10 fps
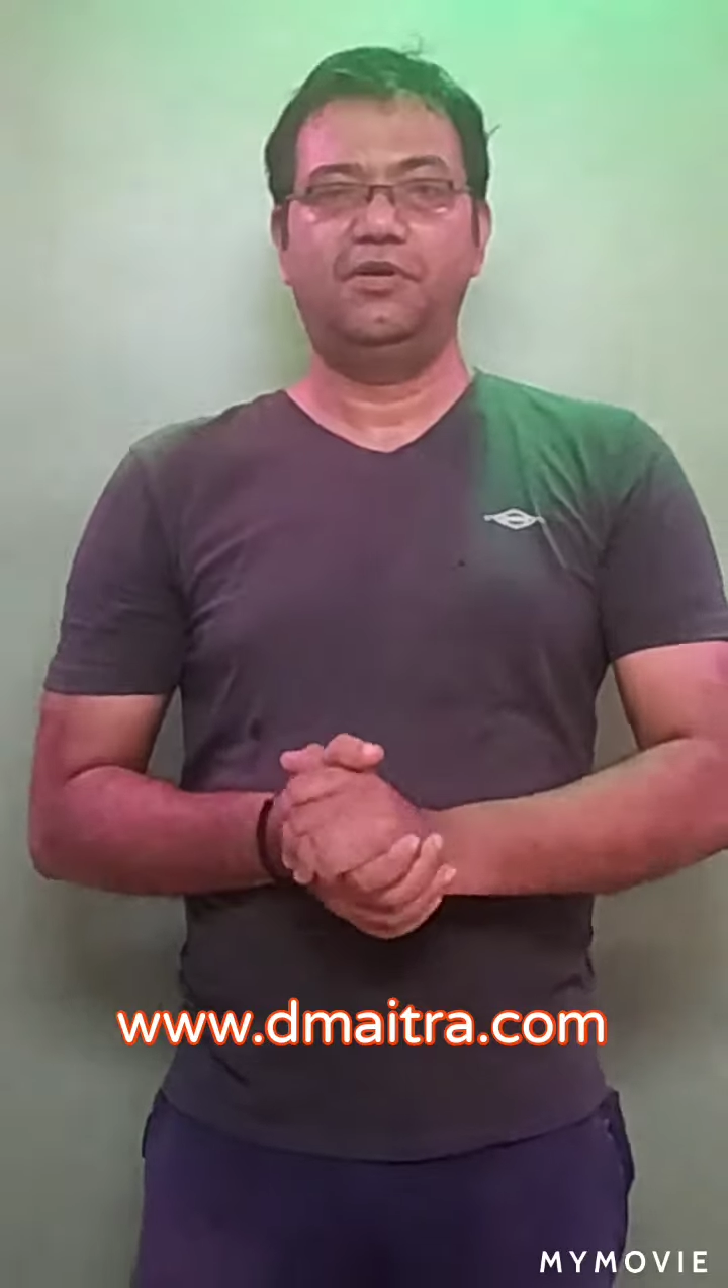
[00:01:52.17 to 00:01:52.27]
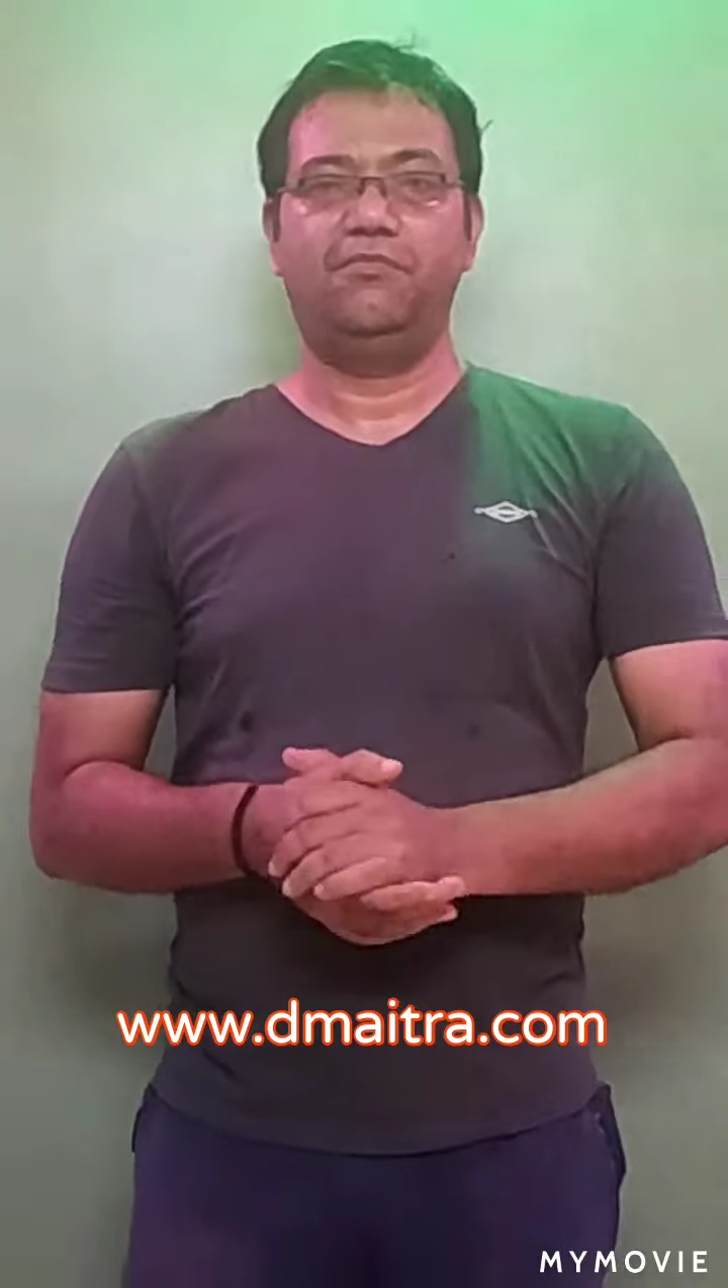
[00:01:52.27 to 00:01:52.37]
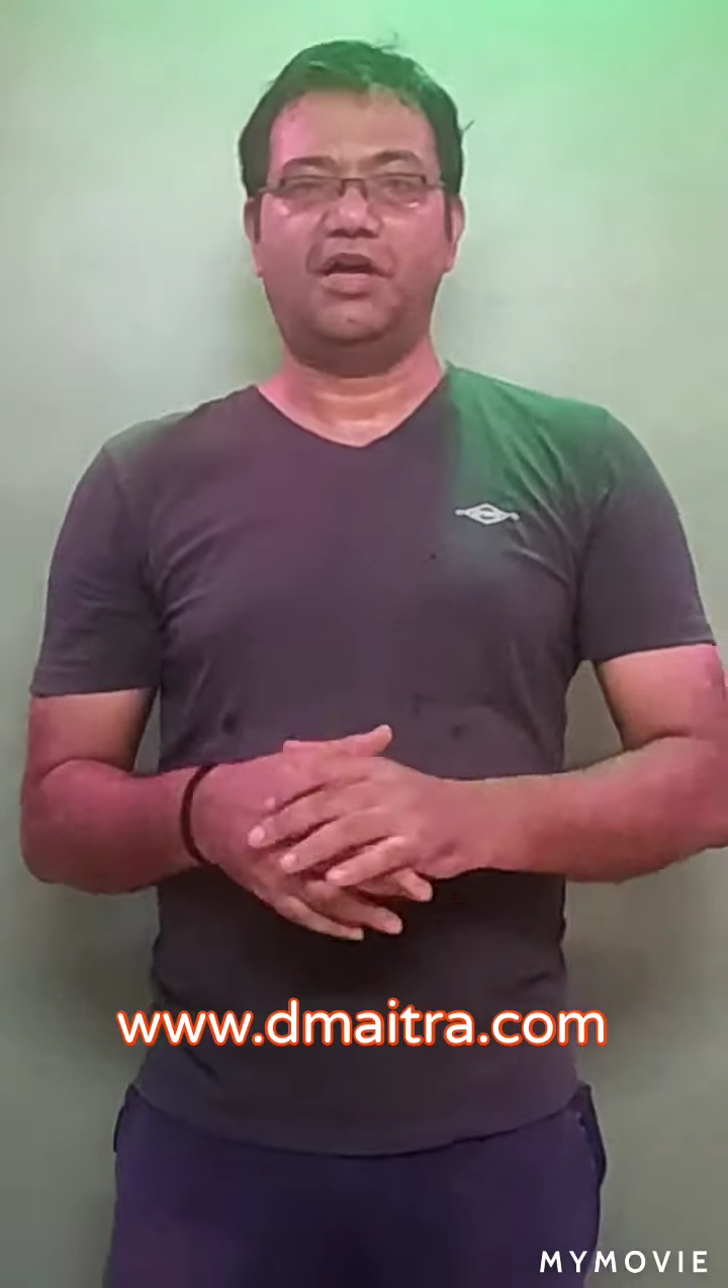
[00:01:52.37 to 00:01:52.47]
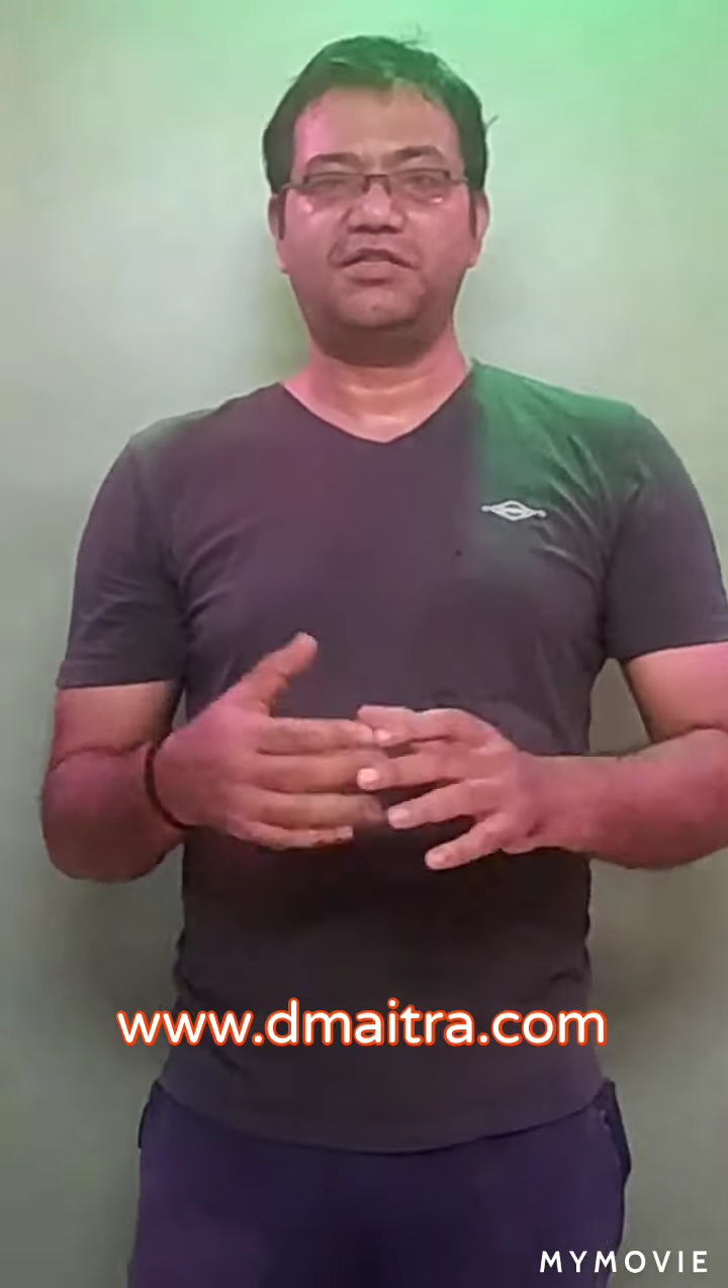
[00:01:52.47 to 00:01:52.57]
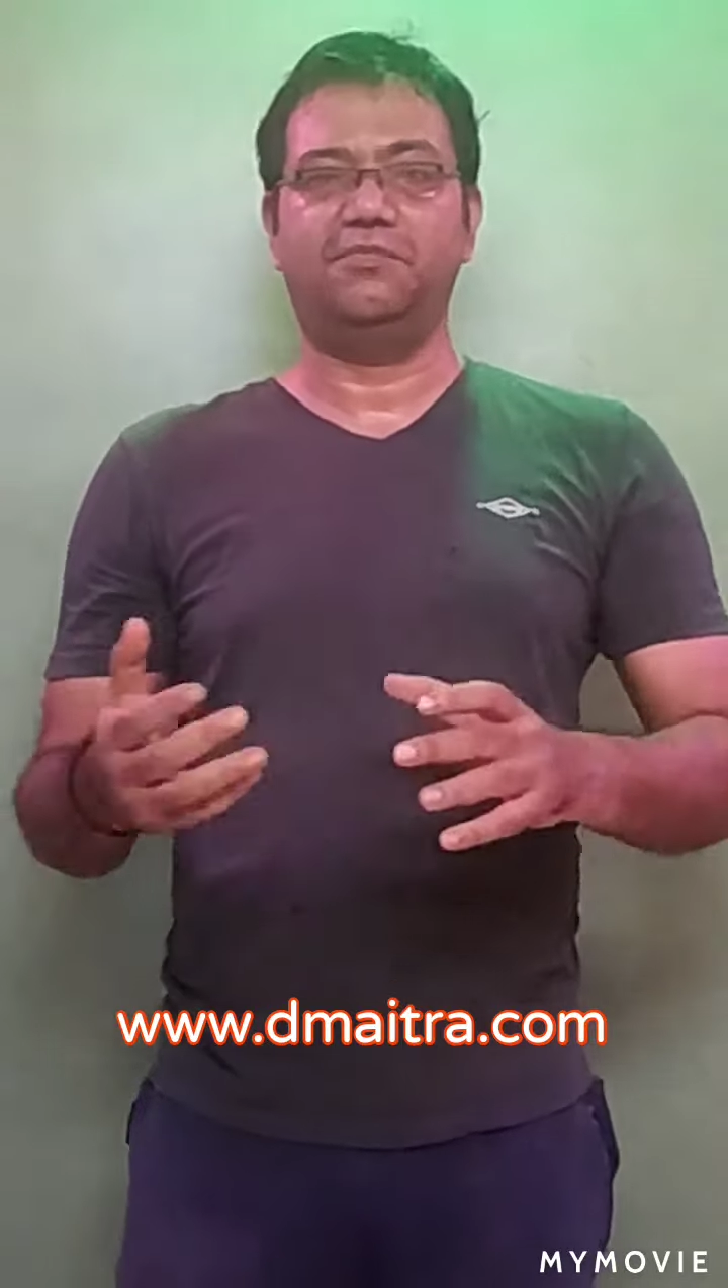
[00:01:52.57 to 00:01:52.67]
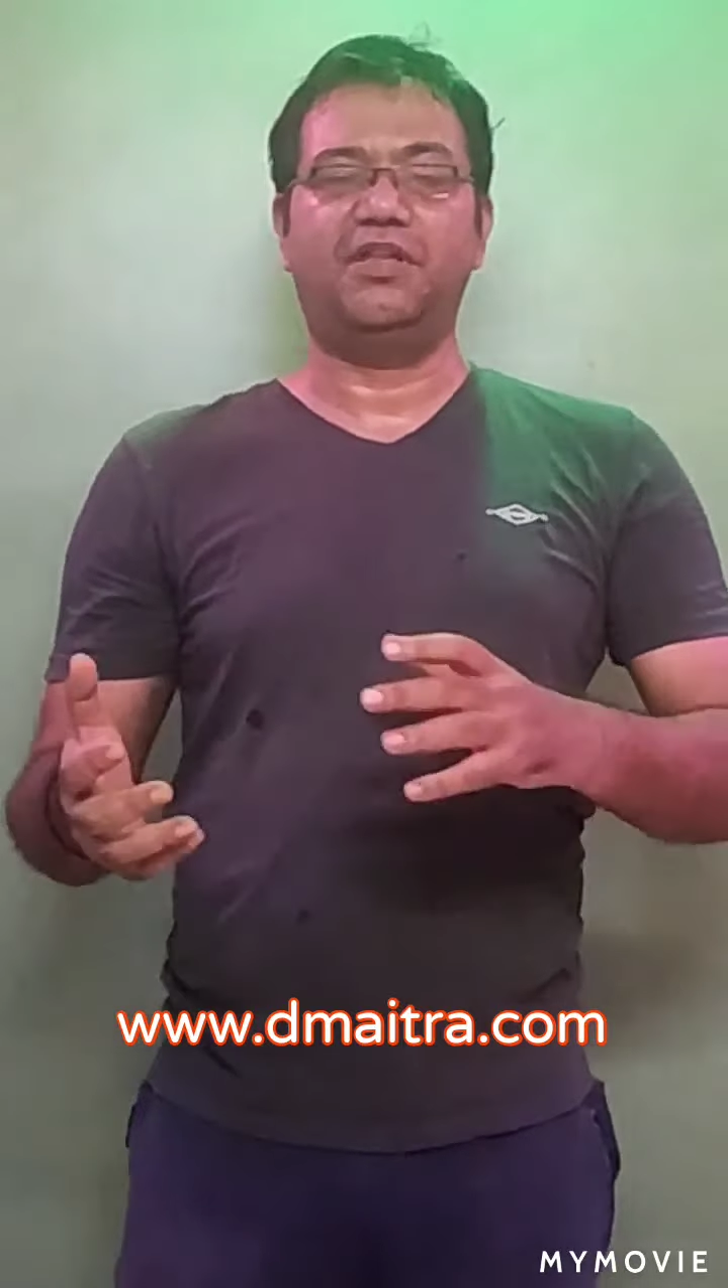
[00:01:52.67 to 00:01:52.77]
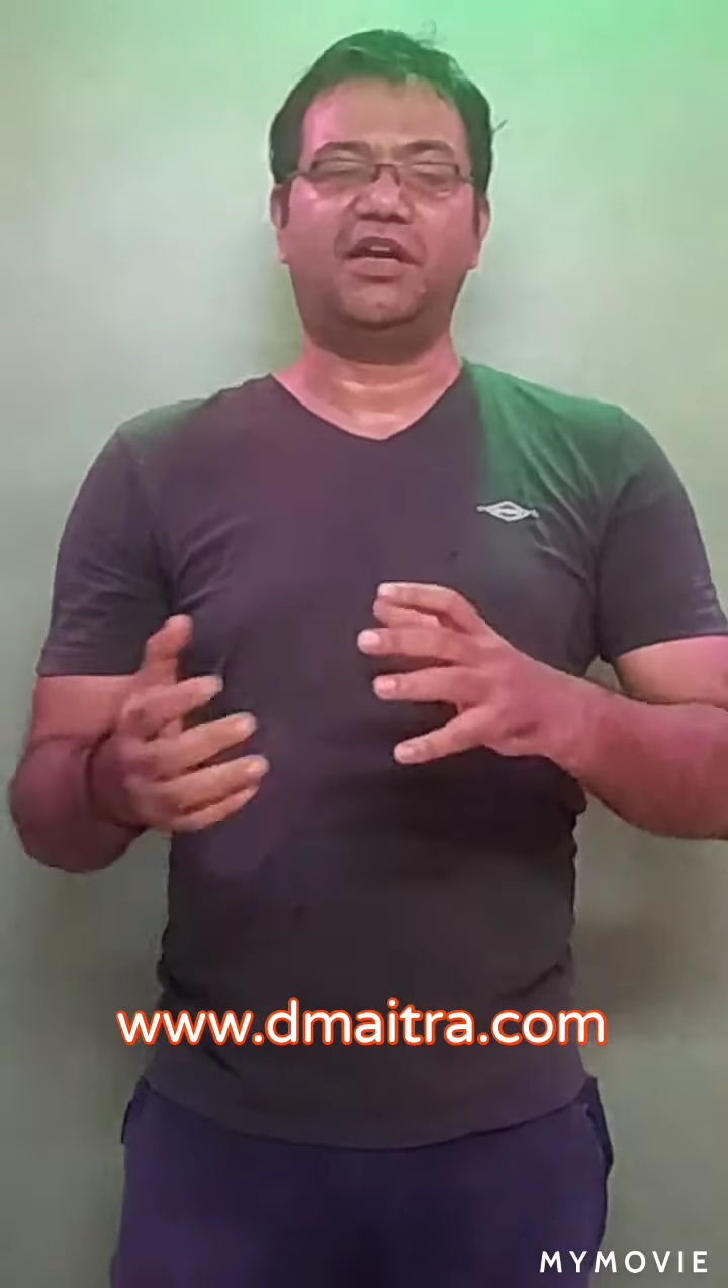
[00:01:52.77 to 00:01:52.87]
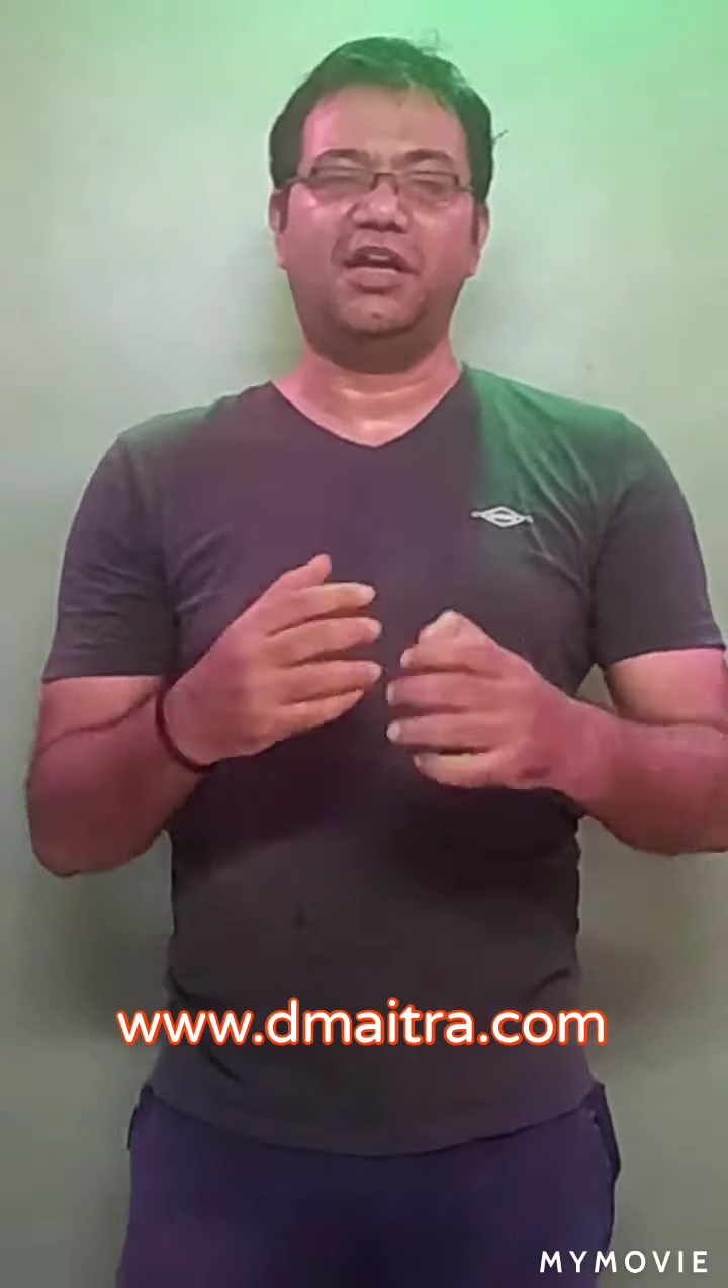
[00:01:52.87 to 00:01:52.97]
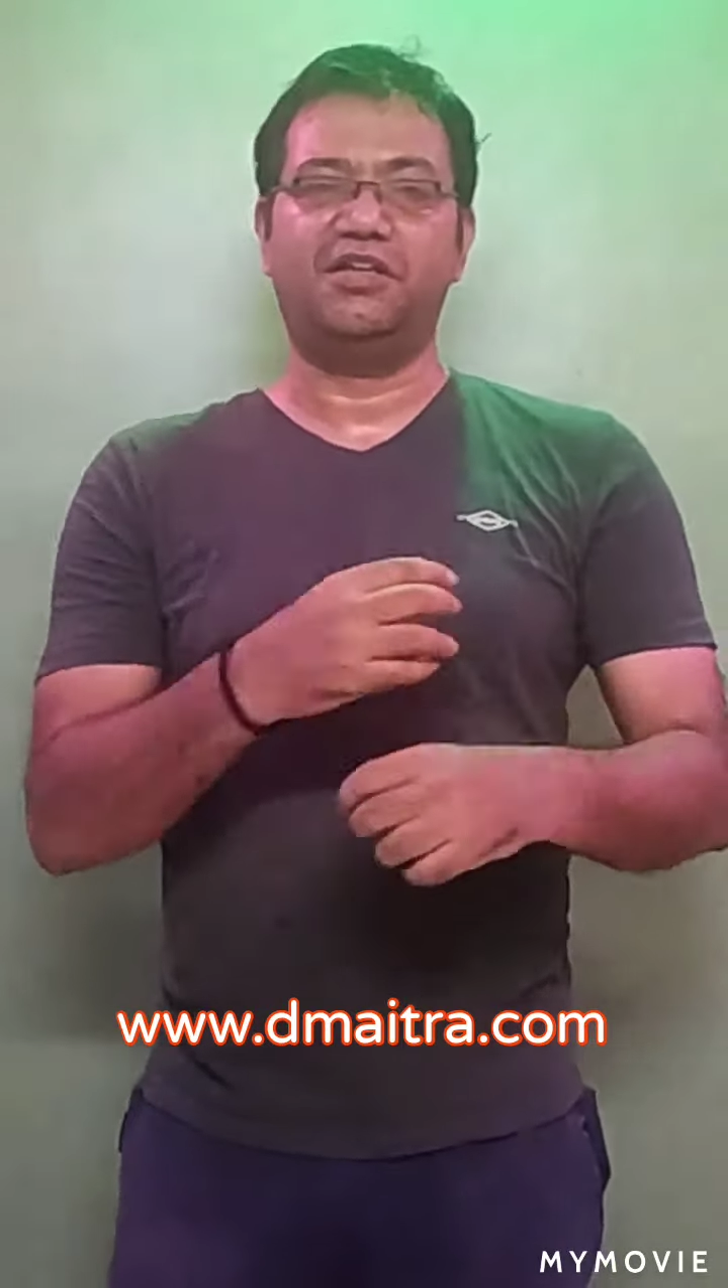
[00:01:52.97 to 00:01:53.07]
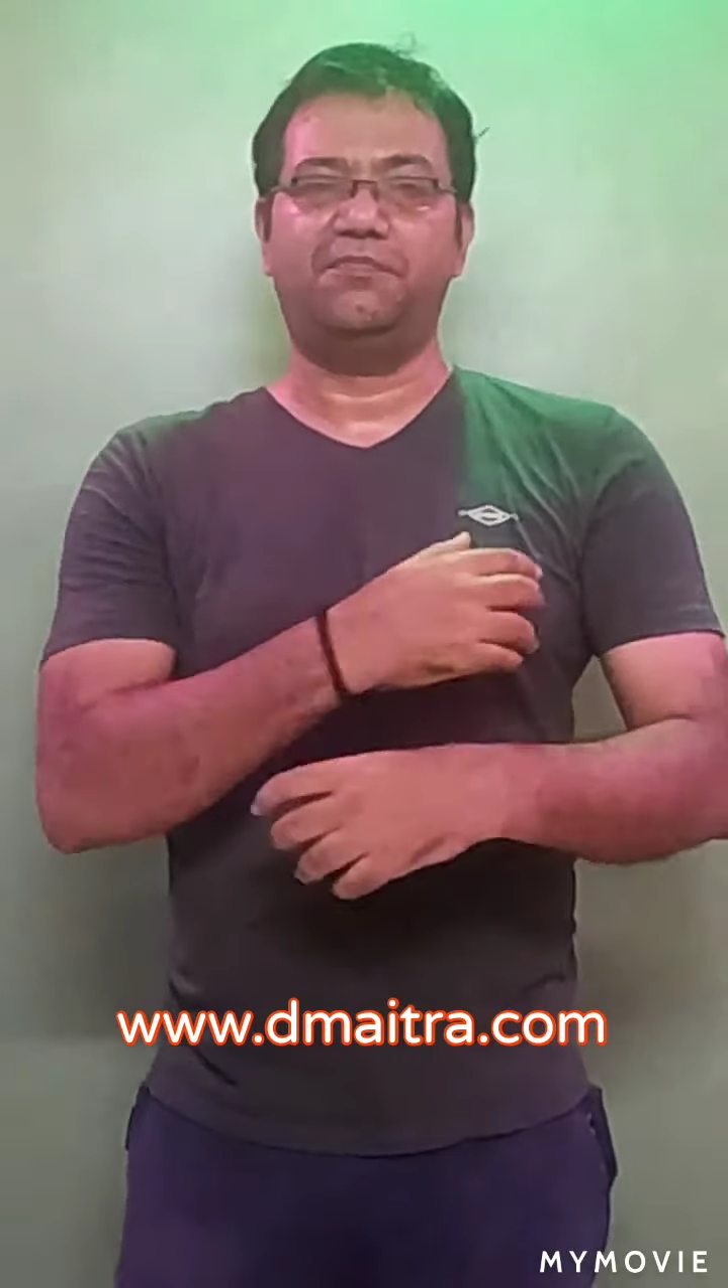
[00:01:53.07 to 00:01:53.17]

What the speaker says: Maximum they get the